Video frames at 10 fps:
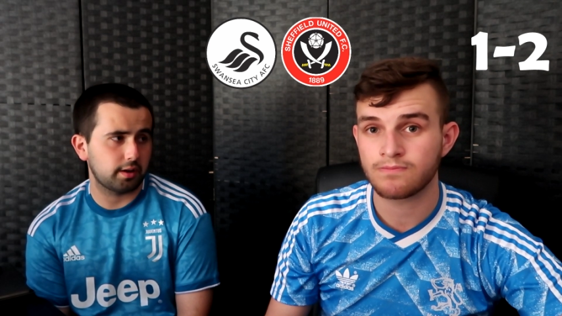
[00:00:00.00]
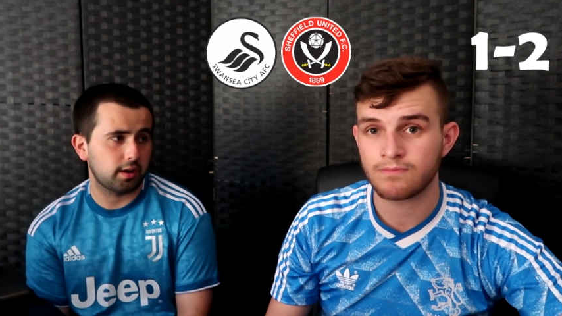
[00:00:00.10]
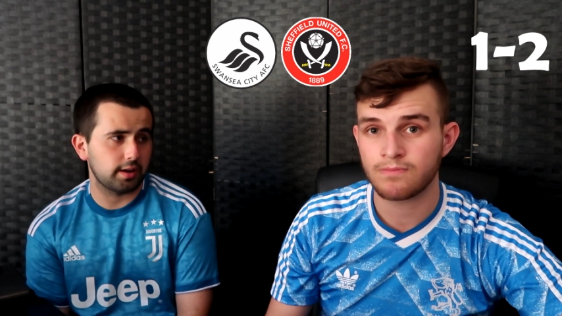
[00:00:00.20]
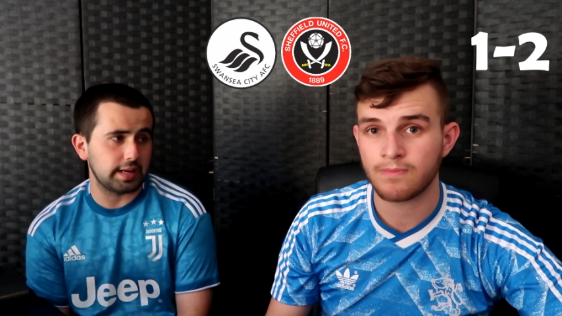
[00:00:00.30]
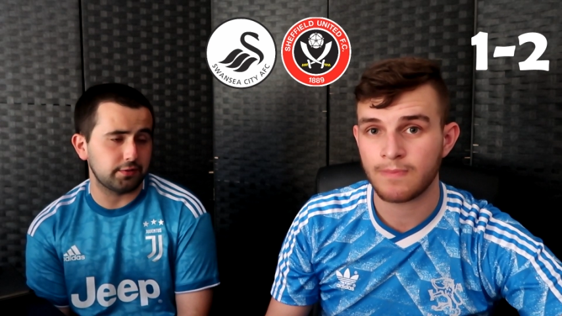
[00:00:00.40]

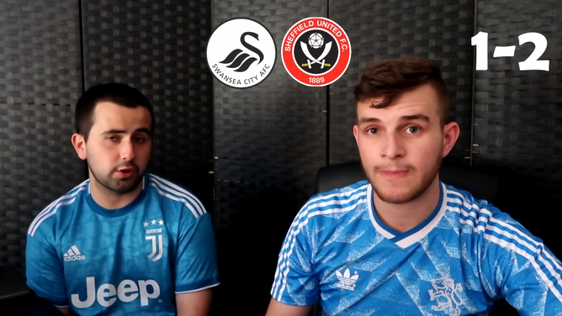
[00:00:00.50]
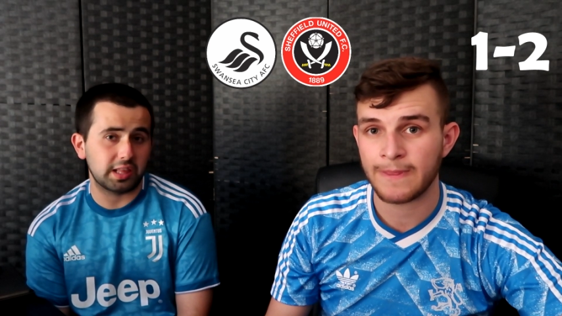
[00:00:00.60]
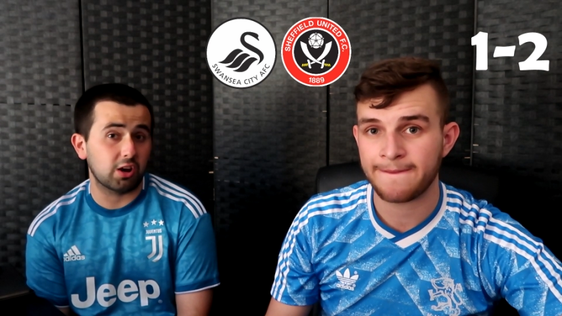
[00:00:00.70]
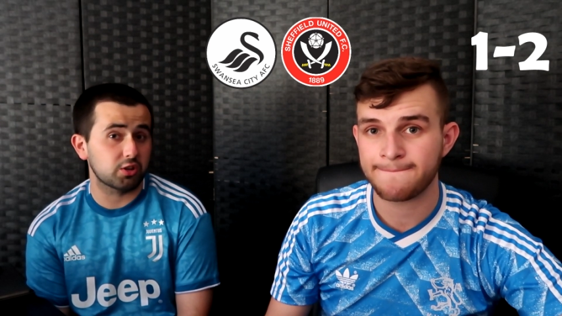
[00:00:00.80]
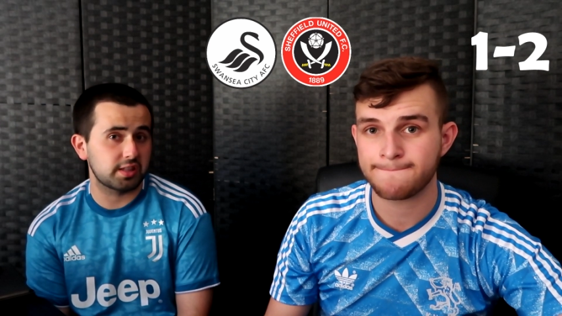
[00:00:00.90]
Speaker 1: uh, even though
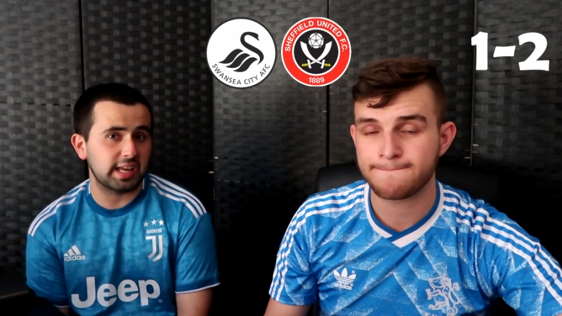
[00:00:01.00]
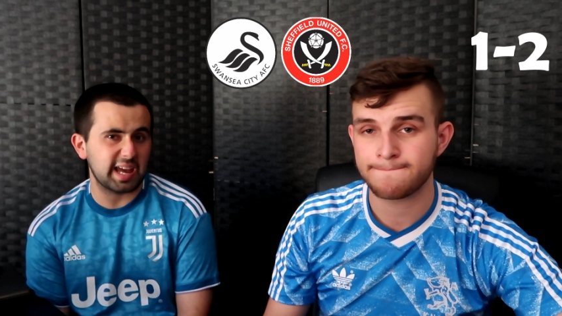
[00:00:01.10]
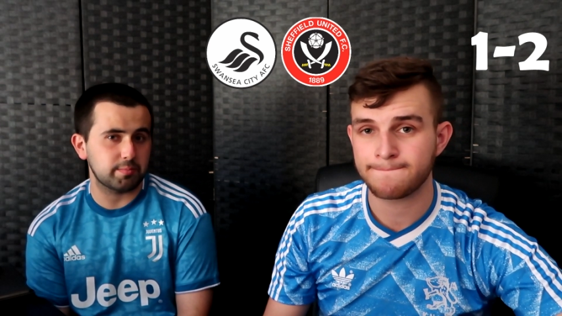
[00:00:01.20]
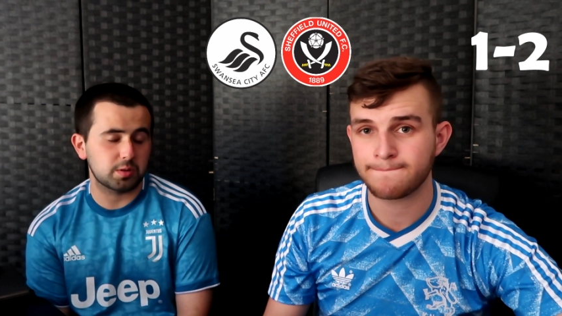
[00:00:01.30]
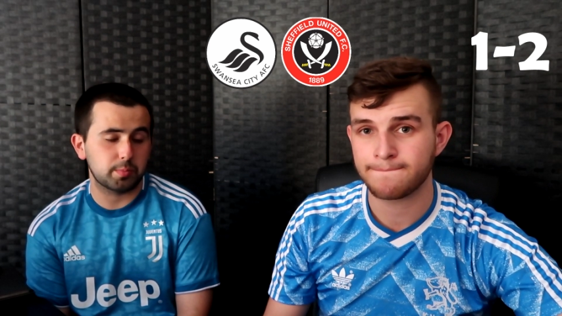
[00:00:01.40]
they lost the
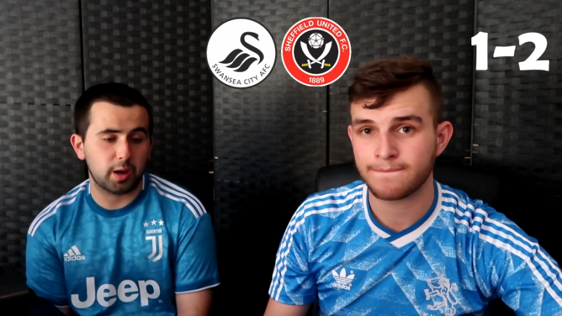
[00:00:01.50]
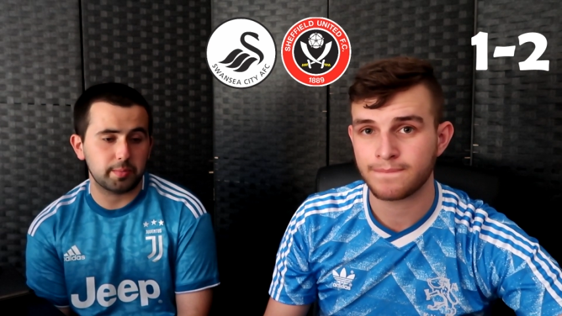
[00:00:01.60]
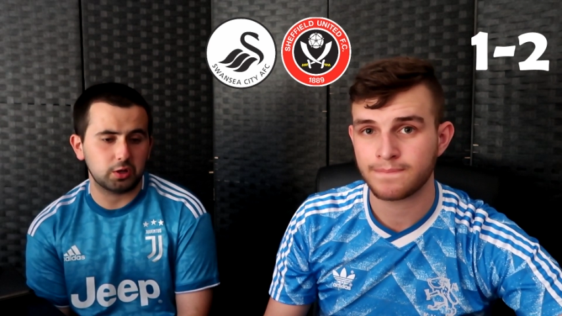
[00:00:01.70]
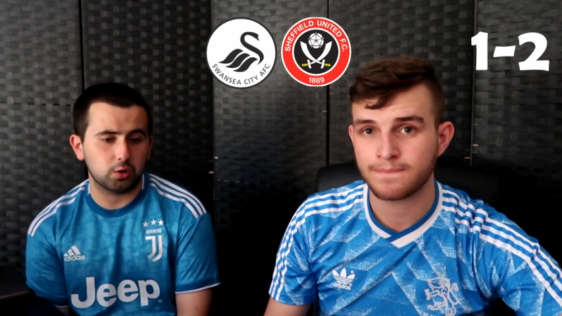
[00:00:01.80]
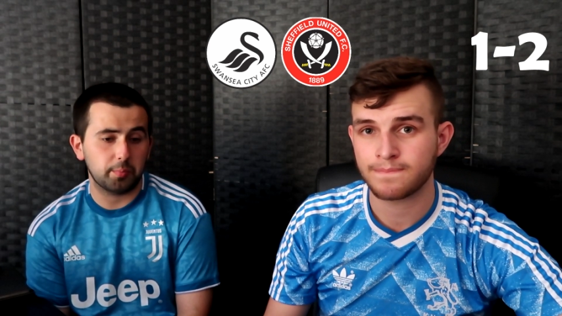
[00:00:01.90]
game to
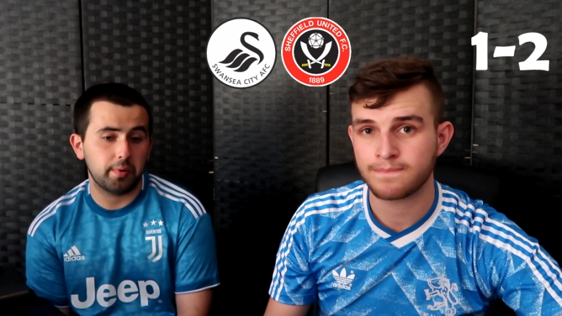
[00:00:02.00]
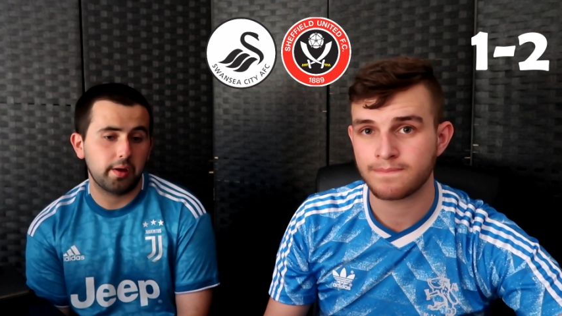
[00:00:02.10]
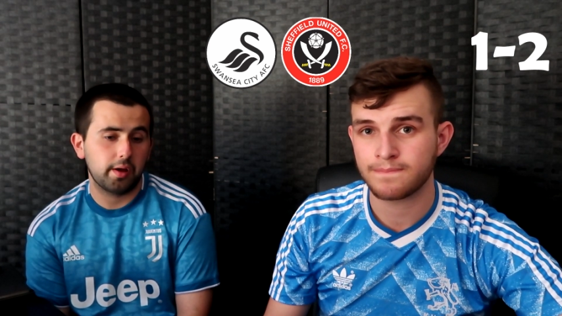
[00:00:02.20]
Birmingham.